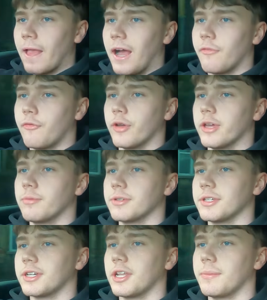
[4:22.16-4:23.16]
I thought it
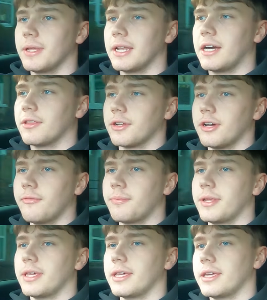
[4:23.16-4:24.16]
wasn't going to be loud enough,
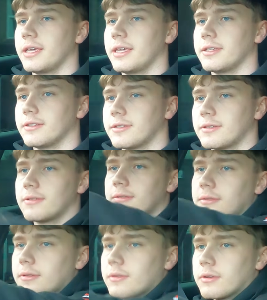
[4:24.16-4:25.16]
but it is
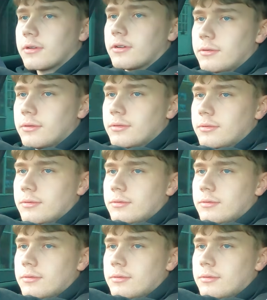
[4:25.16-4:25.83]
on.